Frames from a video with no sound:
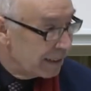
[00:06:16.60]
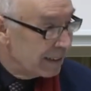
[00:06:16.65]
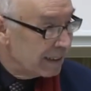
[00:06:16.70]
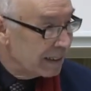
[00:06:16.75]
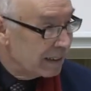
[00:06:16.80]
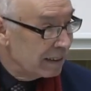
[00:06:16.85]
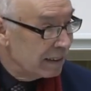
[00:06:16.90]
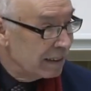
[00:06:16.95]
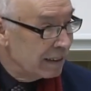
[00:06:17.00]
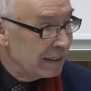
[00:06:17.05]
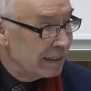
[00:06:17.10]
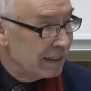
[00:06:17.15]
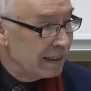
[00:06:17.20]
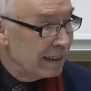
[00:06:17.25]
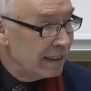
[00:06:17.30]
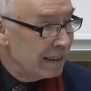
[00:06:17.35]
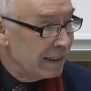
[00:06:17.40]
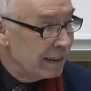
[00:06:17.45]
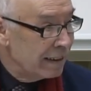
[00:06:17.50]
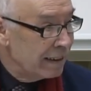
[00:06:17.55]
this,
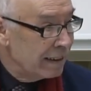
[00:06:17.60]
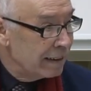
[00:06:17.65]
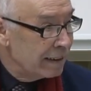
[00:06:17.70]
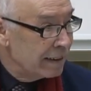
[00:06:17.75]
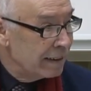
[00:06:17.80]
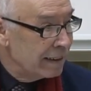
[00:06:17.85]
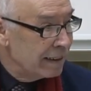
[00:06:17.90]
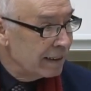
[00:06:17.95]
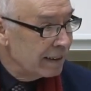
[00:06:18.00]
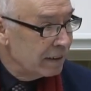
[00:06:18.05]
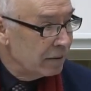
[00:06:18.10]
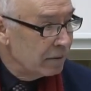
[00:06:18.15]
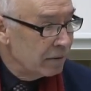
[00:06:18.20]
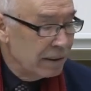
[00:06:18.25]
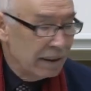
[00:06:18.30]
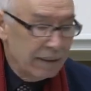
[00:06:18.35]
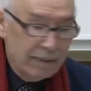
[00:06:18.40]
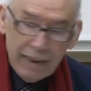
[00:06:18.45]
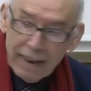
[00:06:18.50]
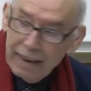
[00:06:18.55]
you know,
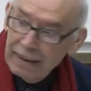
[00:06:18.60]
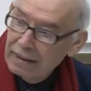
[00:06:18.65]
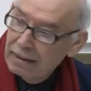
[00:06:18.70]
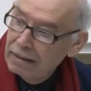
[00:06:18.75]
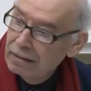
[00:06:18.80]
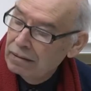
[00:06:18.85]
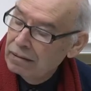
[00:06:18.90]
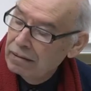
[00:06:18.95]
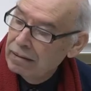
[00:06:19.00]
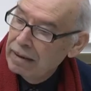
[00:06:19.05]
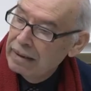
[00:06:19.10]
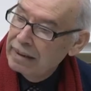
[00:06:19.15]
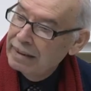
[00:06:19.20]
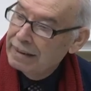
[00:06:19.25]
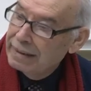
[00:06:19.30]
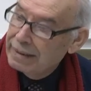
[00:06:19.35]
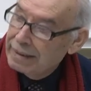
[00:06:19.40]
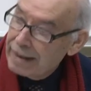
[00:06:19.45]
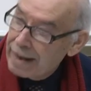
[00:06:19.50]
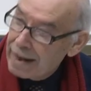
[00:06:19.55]
give us, you know,
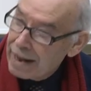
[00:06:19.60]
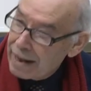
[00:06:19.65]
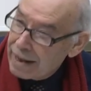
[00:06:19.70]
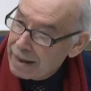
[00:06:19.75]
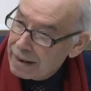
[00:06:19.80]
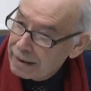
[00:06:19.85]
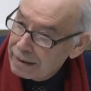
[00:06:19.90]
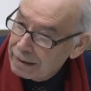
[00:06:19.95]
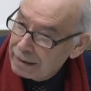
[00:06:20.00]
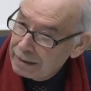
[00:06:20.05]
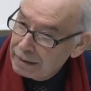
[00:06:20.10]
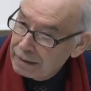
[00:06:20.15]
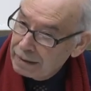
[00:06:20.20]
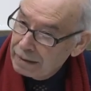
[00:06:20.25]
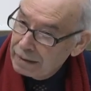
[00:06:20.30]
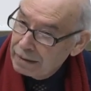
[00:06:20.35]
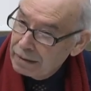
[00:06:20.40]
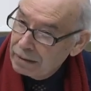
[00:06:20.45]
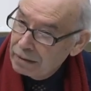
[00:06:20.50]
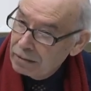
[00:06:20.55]
strength
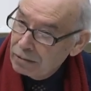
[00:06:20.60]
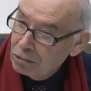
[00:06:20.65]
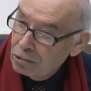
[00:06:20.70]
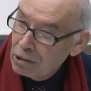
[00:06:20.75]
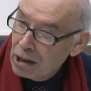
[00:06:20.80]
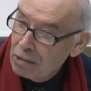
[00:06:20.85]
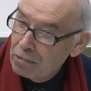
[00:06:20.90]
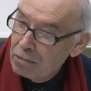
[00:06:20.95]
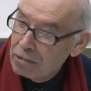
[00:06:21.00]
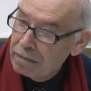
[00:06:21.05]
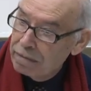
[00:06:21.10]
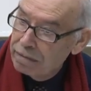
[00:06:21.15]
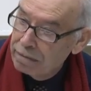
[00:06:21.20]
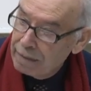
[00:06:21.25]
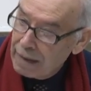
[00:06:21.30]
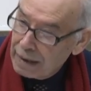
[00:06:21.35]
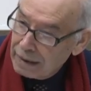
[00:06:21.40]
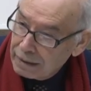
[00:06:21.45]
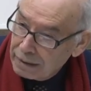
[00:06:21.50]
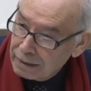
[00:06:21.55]
to our
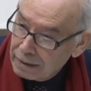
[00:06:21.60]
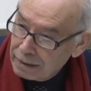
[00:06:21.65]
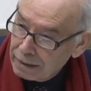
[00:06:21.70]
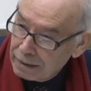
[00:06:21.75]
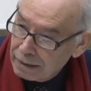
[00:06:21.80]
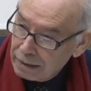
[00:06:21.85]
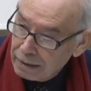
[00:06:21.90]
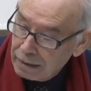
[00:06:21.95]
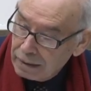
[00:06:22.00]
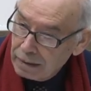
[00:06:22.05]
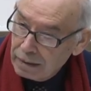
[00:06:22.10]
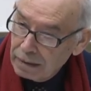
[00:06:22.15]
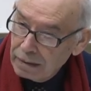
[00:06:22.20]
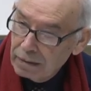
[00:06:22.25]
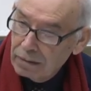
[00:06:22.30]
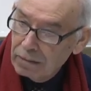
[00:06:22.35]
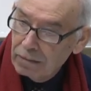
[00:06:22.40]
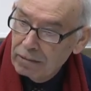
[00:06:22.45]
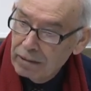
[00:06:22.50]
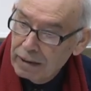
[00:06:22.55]
fight
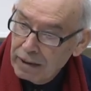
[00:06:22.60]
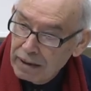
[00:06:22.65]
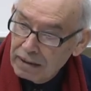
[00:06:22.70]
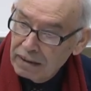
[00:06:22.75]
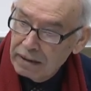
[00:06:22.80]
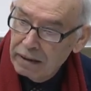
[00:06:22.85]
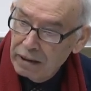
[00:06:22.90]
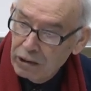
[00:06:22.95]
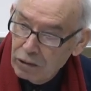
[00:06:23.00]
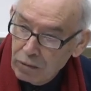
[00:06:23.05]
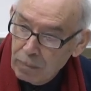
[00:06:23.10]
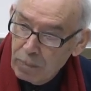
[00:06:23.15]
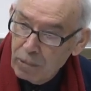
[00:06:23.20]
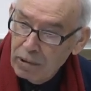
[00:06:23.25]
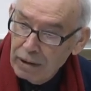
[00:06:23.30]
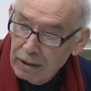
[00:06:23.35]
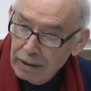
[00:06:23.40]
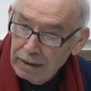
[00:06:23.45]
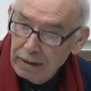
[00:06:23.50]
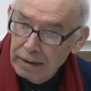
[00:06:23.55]
against
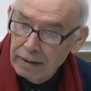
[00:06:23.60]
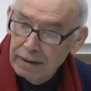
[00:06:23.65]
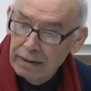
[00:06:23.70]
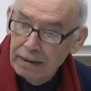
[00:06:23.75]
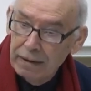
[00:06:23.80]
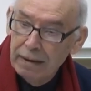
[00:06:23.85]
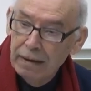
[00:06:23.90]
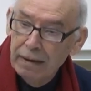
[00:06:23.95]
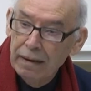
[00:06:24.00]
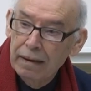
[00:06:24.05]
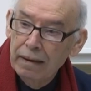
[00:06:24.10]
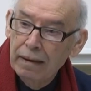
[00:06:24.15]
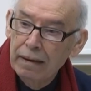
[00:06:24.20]
neopolitics